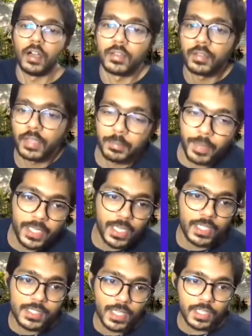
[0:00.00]
it might take
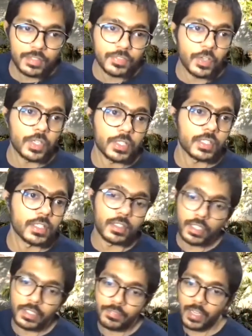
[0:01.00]
a second for the
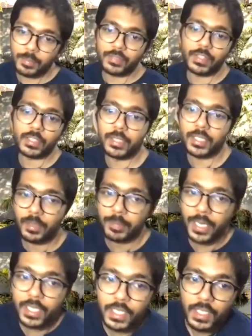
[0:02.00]
environment variable to get
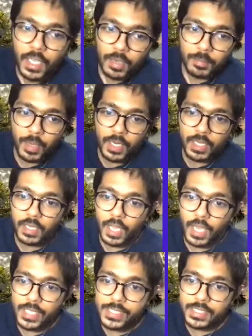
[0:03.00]
applied. But
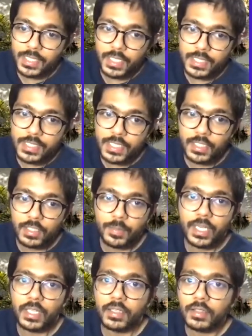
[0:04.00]
as I see the
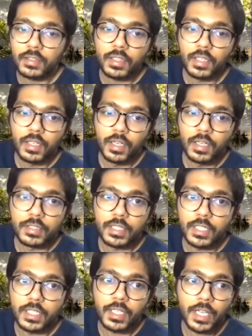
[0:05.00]
query here,
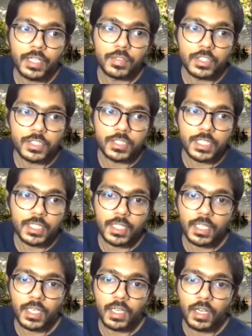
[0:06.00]
the of interesting
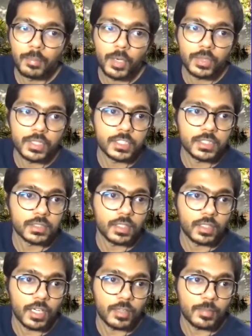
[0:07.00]
thing about this,
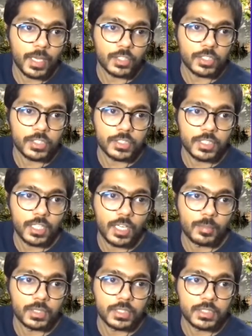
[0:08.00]
or let me actually just
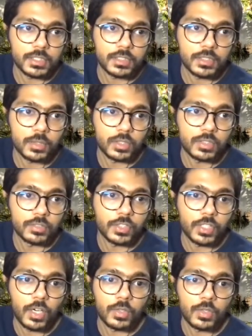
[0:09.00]
enable this token for
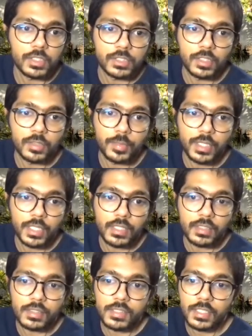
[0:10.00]
now so that we can
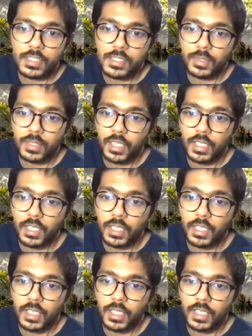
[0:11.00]
see this working.